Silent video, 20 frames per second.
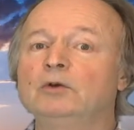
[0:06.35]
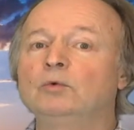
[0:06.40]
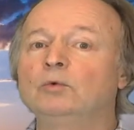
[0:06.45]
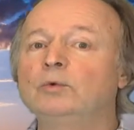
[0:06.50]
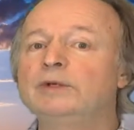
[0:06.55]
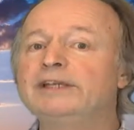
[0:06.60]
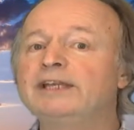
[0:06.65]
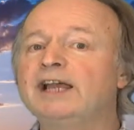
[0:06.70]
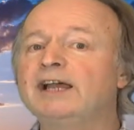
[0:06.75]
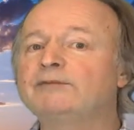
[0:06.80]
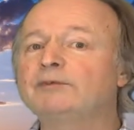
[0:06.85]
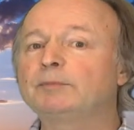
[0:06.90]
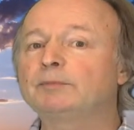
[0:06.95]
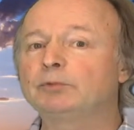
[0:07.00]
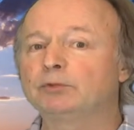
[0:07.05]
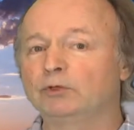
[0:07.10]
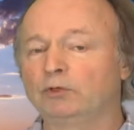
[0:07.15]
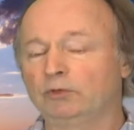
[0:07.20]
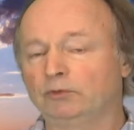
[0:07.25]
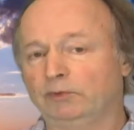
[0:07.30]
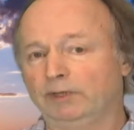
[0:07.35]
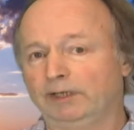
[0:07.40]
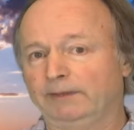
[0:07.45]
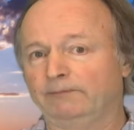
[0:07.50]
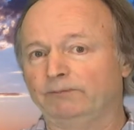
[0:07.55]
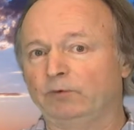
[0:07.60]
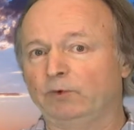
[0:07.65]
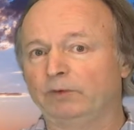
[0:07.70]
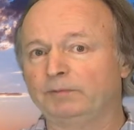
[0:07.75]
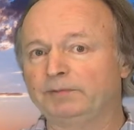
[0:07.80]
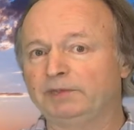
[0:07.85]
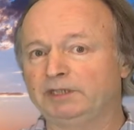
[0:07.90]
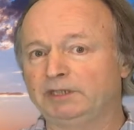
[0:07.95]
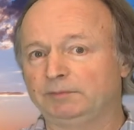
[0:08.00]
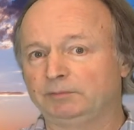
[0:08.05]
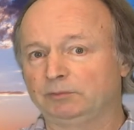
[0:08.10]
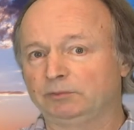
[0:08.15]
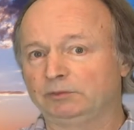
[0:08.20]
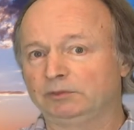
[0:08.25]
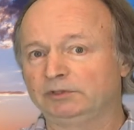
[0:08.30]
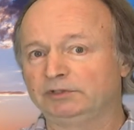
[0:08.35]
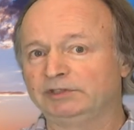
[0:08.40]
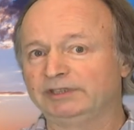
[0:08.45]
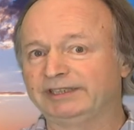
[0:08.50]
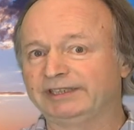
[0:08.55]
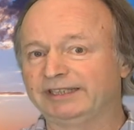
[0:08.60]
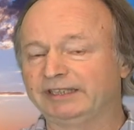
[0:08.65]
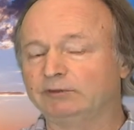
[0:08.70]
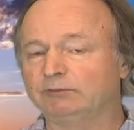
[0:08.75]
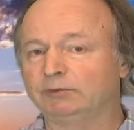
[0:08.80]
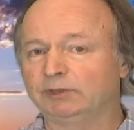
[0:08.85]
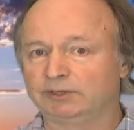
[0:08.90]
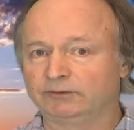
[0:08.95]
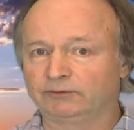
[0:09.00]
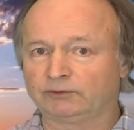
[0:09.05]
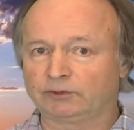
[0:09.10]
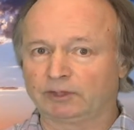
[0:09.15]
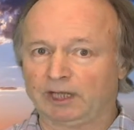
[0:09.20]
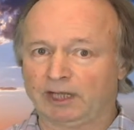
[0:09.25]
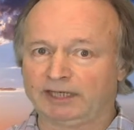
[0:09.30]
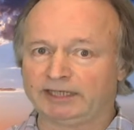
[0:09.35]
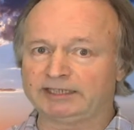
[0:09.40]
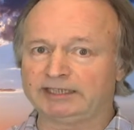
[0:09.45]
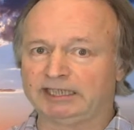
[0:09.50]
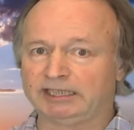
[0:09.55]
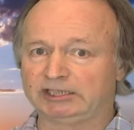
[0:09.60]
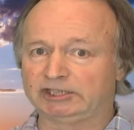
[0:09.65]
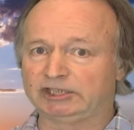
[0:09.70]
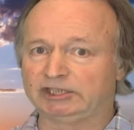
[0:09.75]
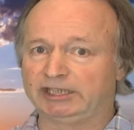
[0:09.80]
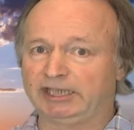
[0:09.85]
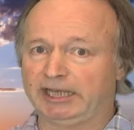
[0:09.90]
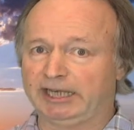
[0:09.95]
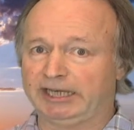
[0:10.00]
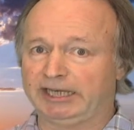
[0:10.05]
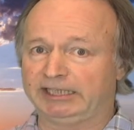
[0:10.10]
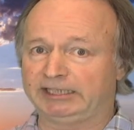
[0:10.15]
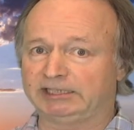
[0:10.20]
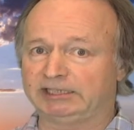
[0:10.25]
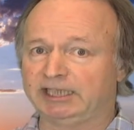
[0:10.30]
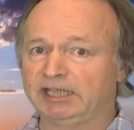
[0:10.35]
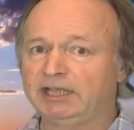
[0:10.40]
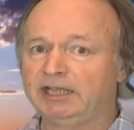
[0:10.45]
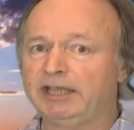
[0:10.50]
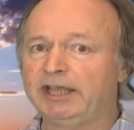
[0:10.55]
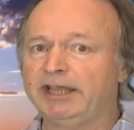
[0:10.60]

We have a program for people to get rid of chronic tension headaches,